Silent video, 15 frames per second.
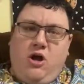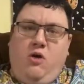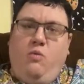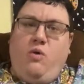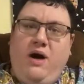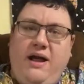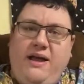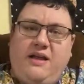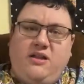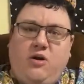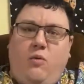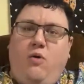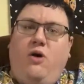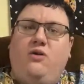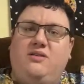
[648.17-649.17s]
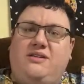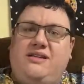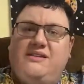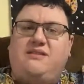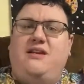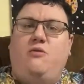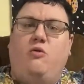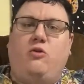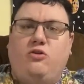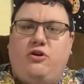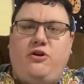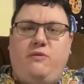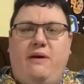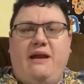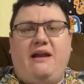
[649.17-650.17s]
what in the Walt Disney World are
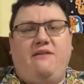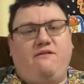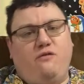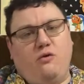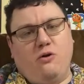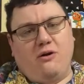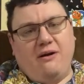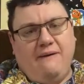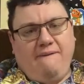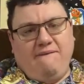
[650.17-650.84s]
you waiting for?